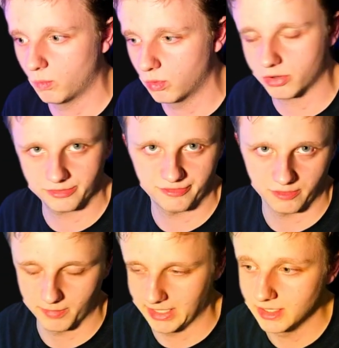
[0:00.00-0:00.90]
worked for
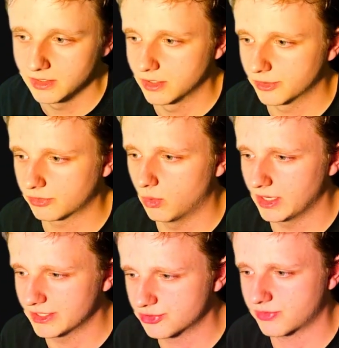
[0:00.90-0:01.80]
me. So
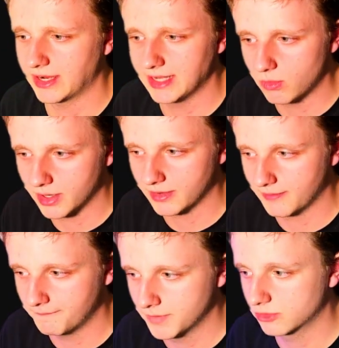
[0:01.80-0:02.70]
let's try that one.
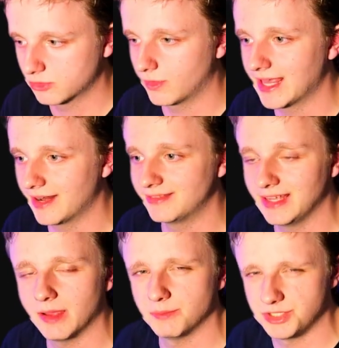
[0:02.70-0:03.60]
So I get a
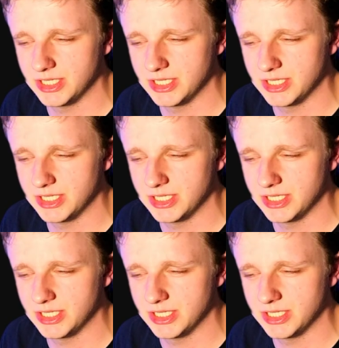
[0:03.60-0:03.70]
DMG